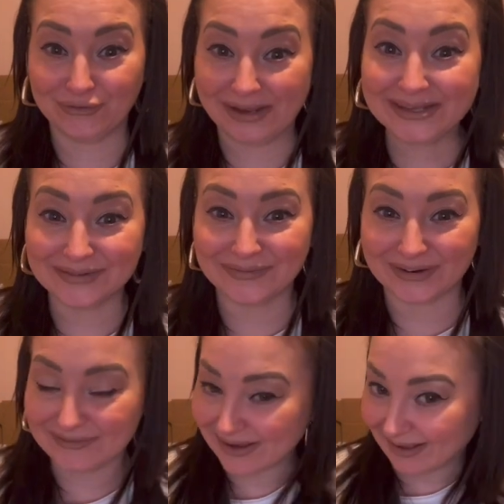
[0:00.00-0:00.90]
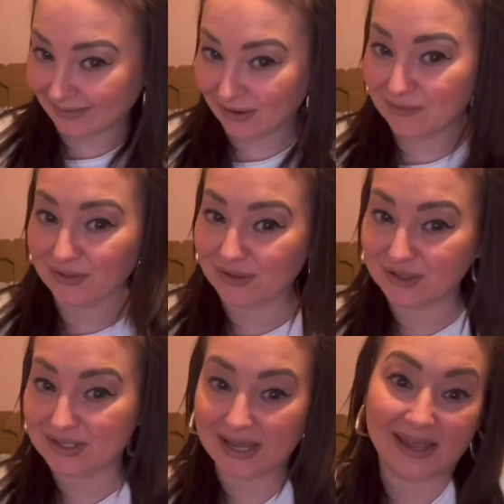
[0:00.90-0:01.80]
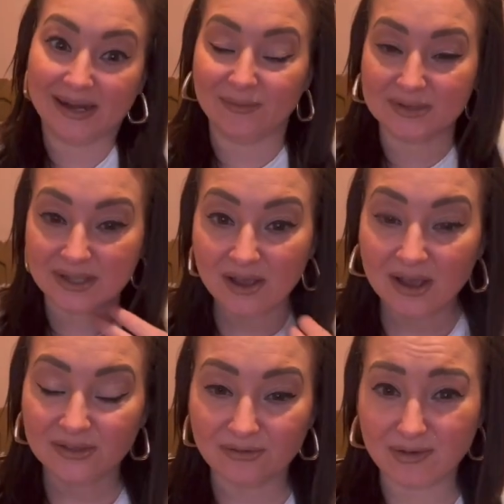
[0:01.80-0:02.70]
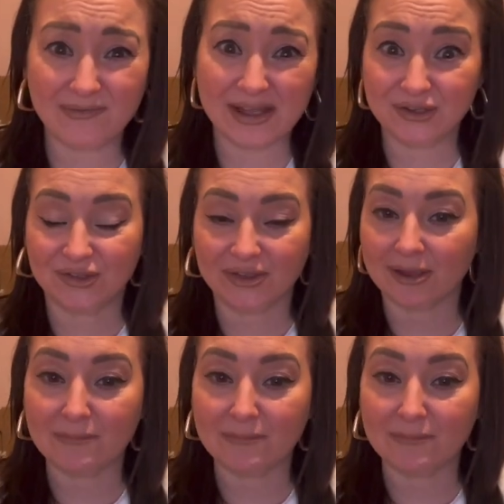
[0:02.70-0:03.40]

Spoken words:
reason for it really, other than just saying it was the revenge thing.